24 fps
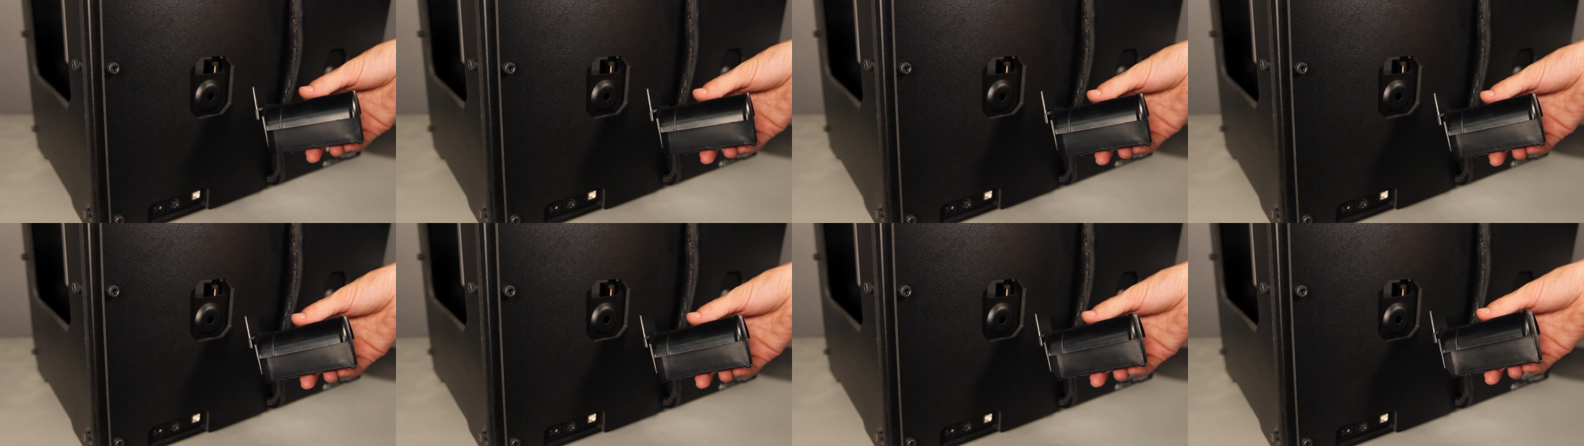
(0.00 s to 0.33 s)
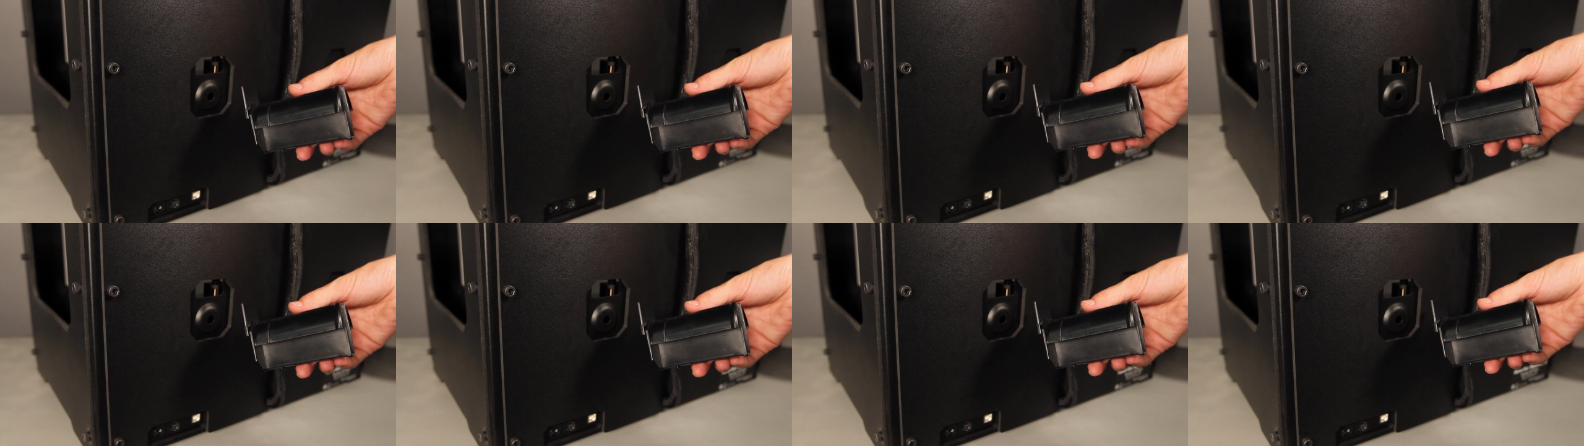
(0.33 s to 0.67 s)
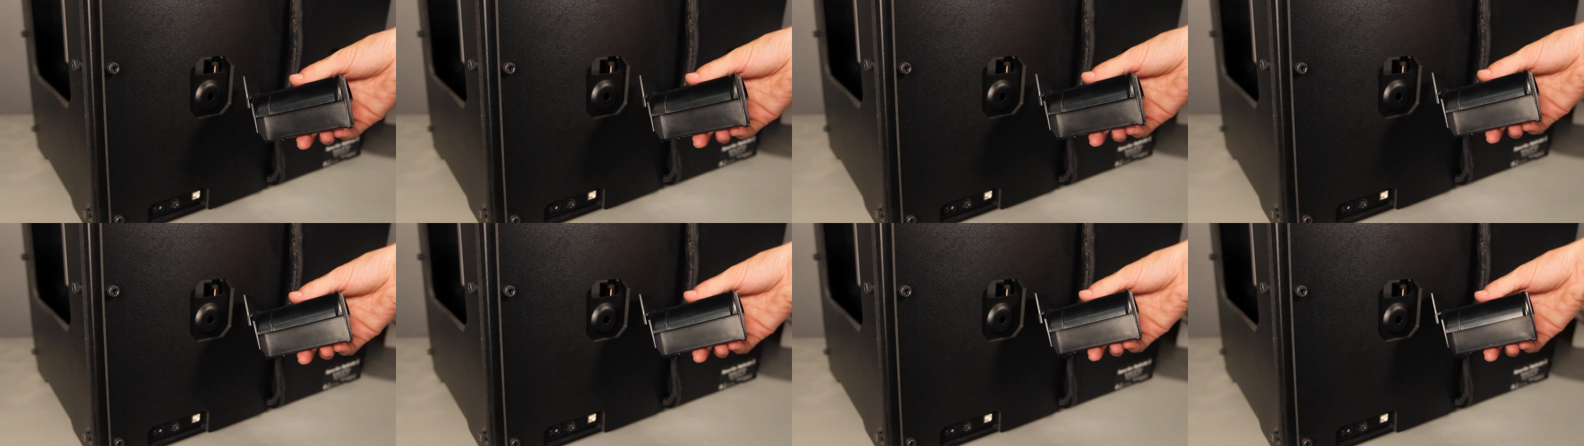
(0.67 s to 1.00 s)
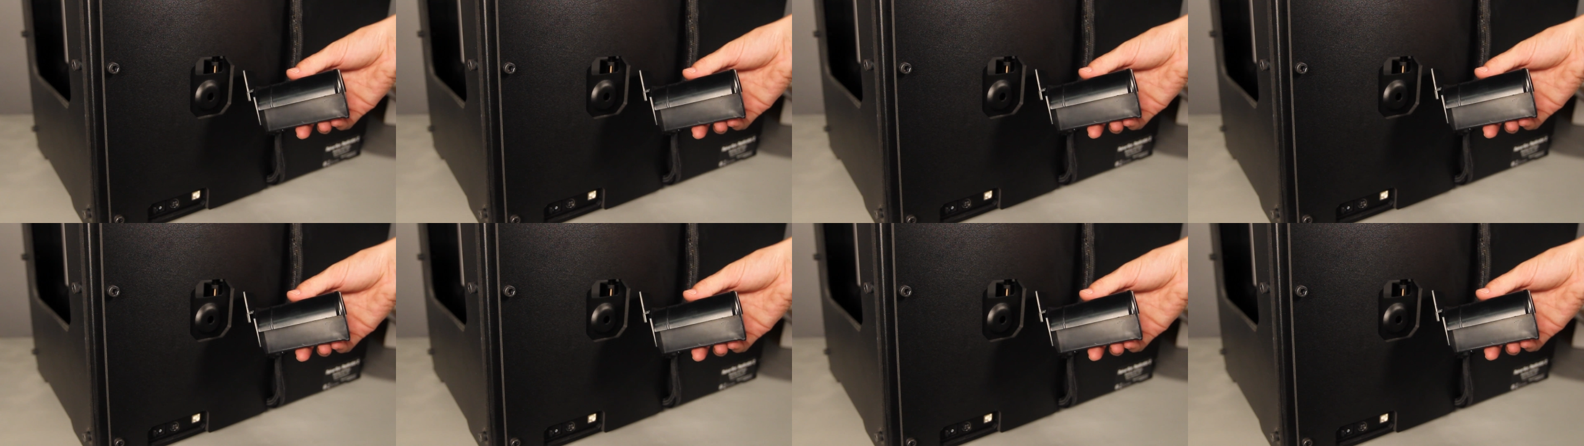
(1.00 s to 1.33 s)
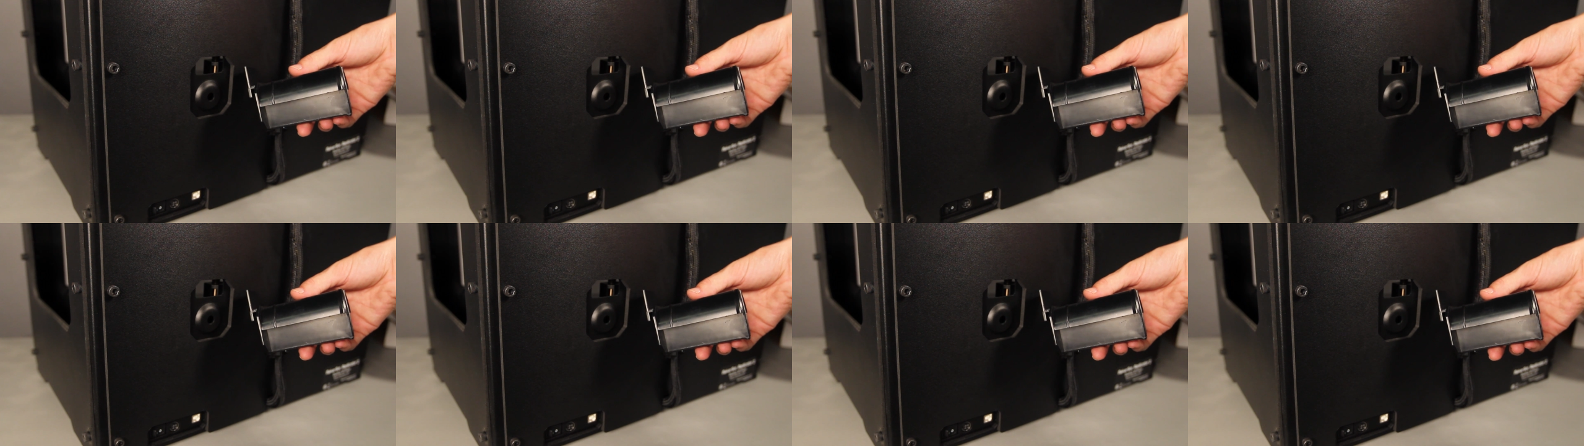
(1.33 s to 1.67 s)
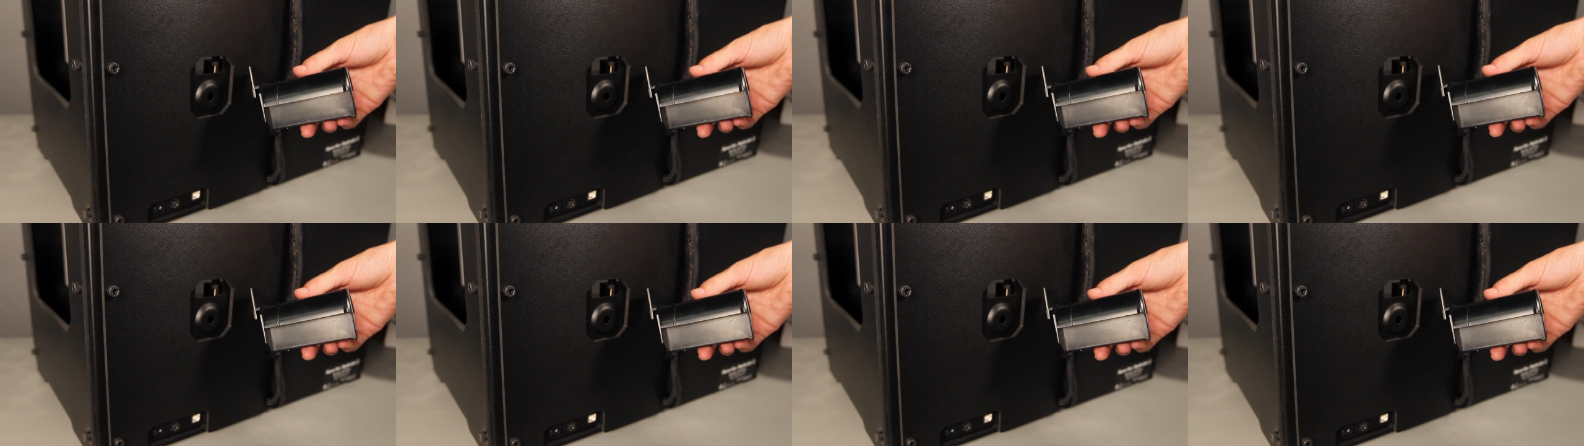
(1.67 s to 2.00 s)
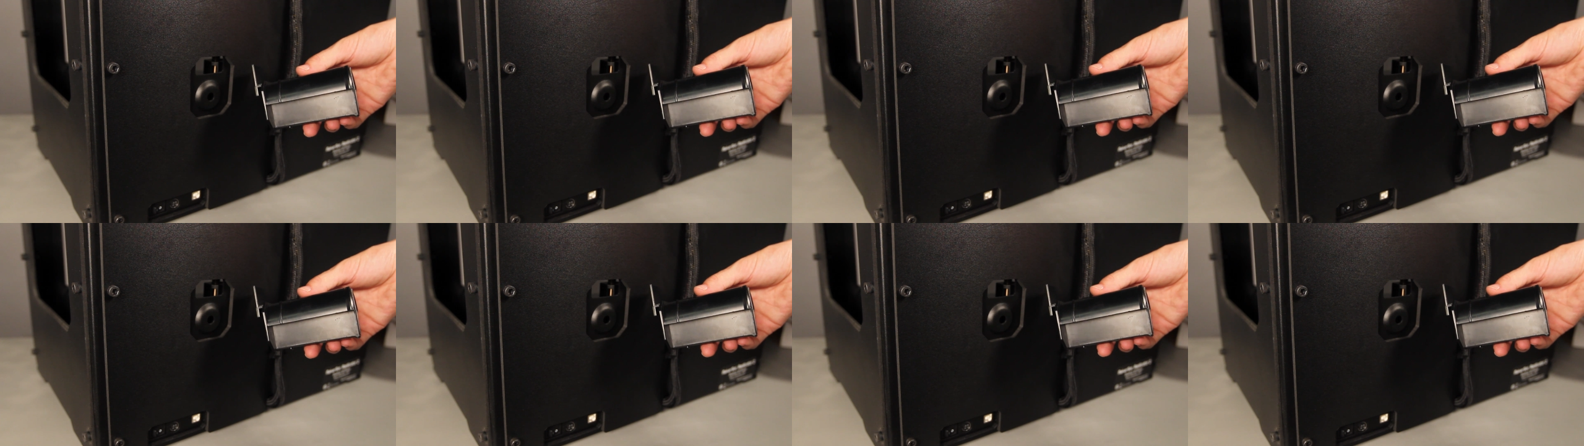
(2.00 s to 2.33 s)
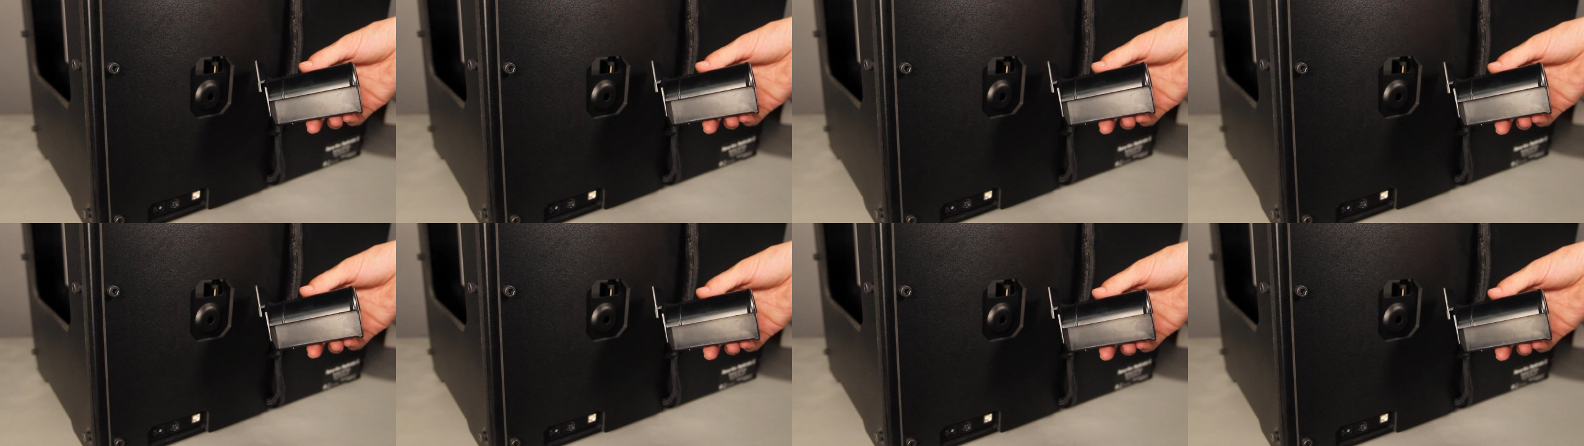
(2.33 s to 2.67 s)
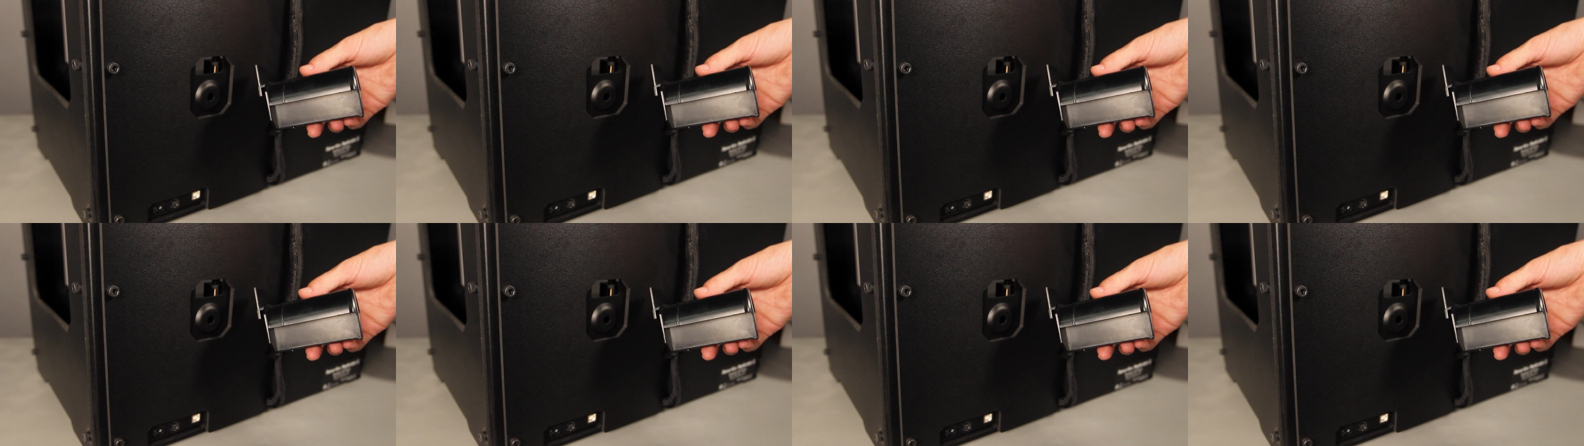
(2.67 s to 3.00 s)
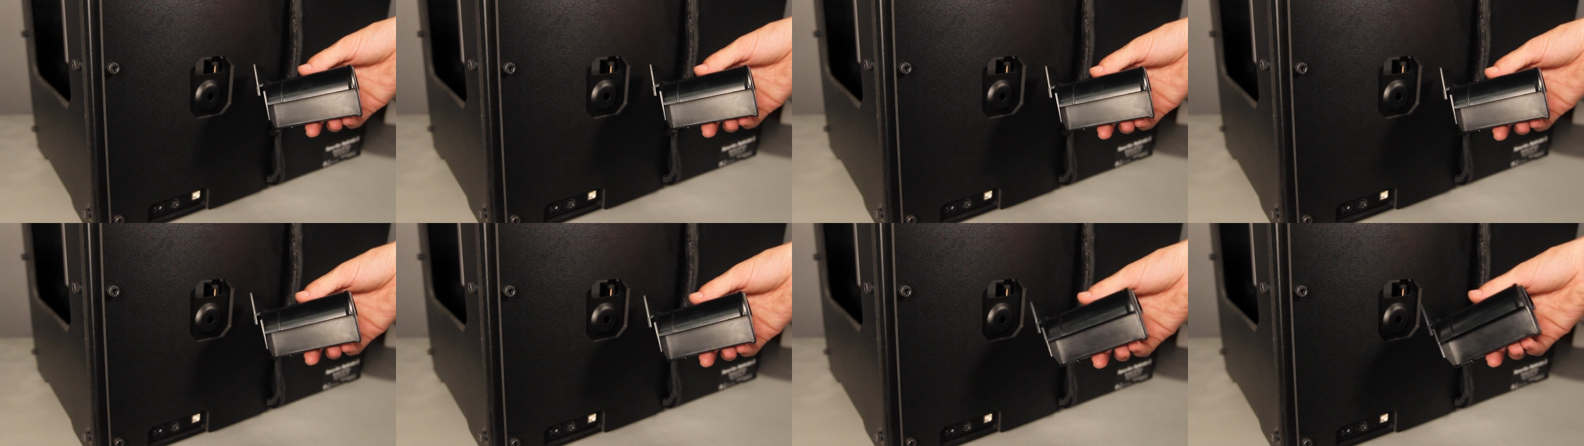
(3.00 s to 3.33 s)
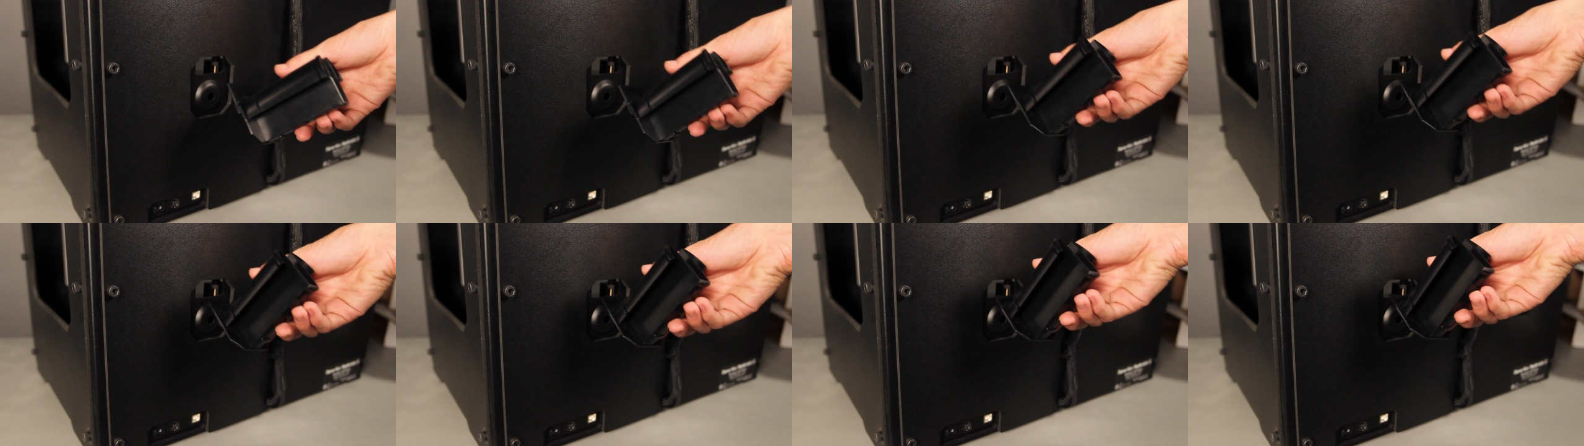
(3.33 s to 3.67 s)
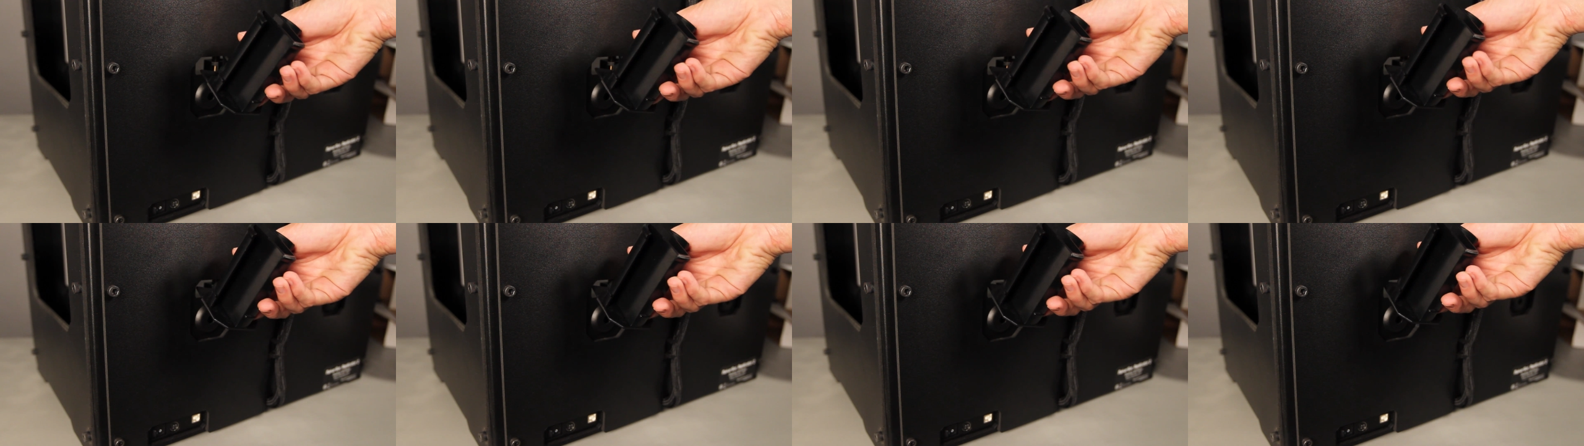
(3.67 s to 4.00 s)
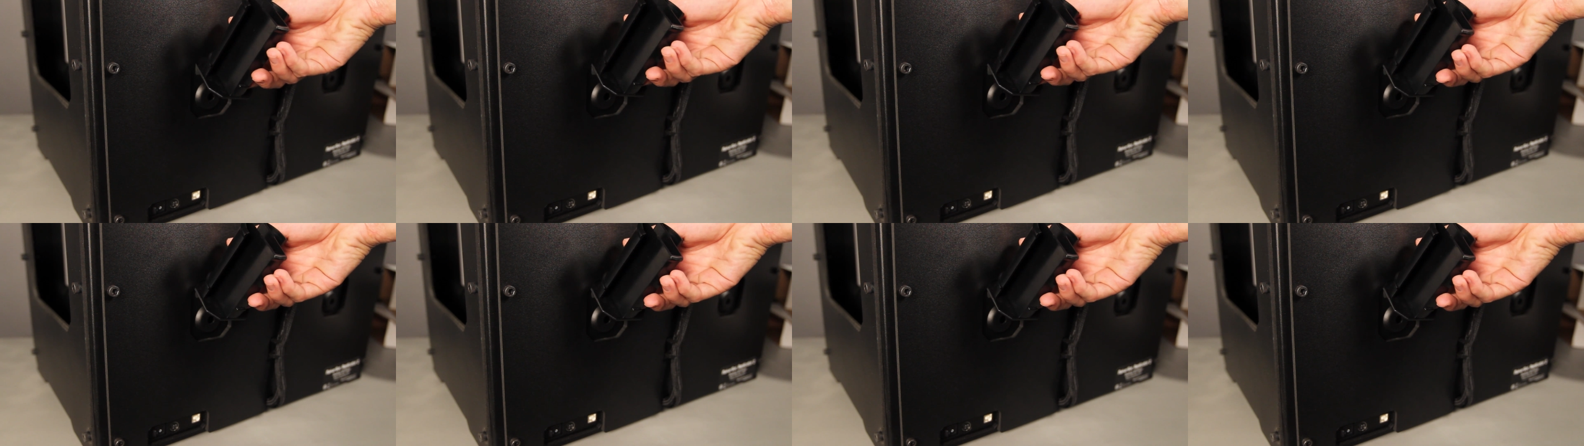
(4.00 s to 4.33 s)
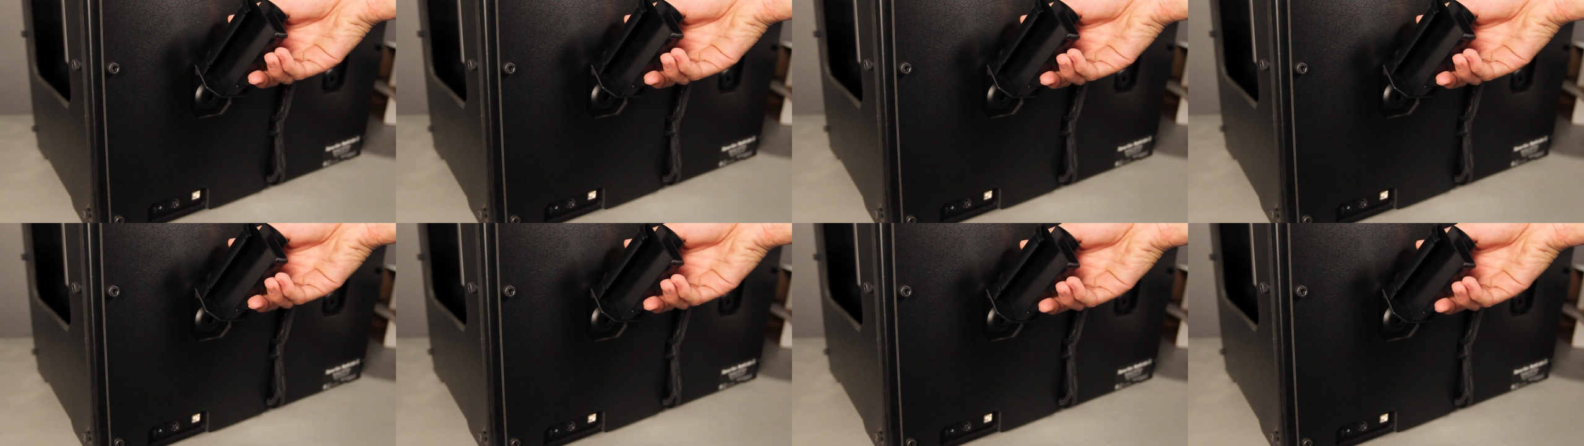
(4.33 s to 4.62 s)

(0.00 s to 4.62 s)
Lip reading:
Nobody's mouth can be seen.